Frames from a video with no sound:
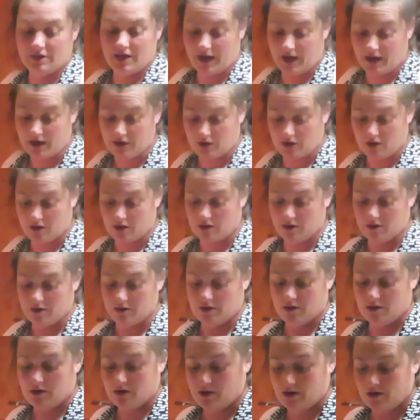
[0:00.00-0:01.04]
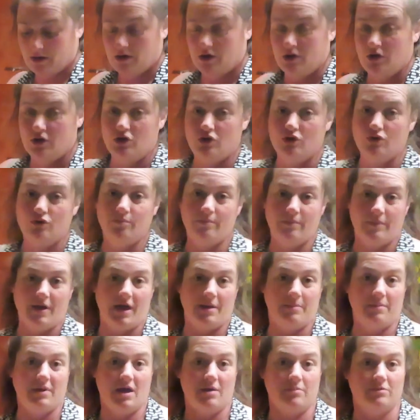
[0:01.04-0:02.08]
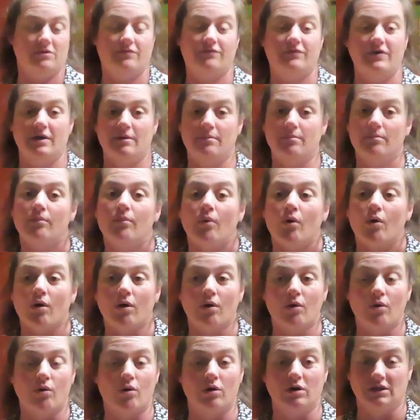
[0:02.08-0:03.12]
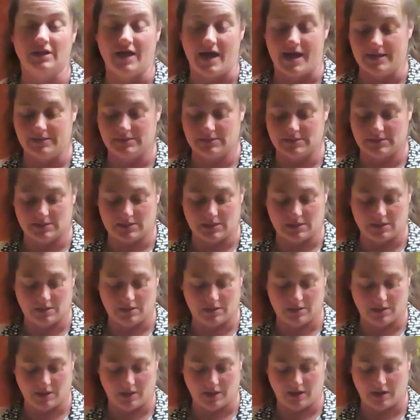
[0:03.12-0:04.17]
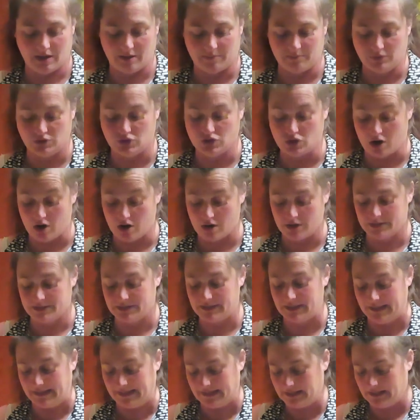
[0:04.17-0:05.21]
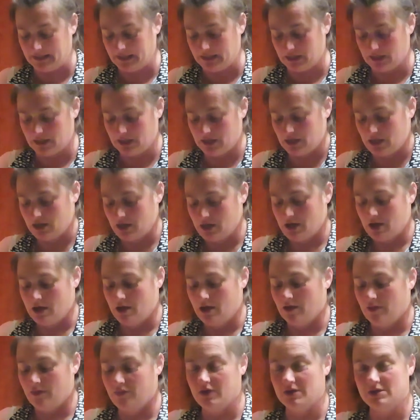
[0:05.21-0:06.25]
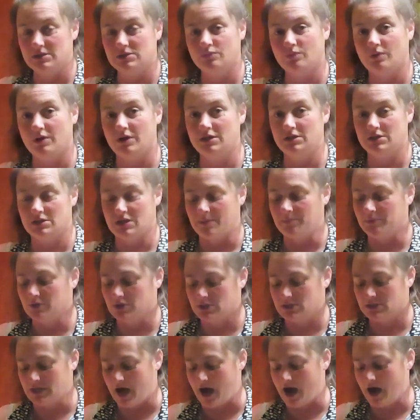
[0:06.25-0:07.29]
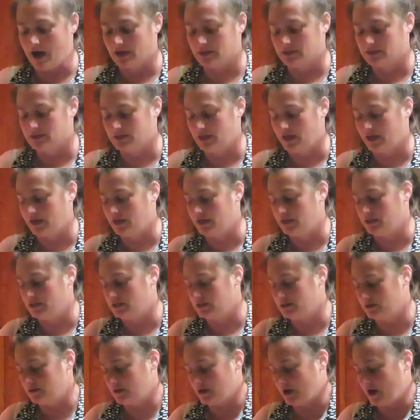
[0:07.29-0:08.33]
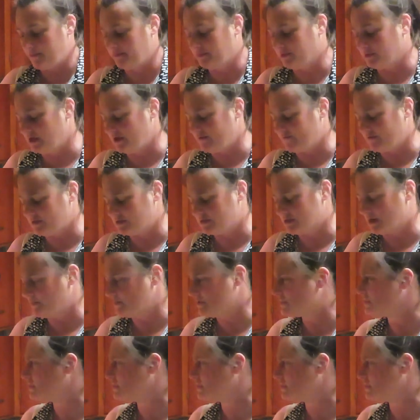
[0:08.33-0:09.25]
canner, you may be able to fit more or less jars in it. This one double stacks, and I believe it double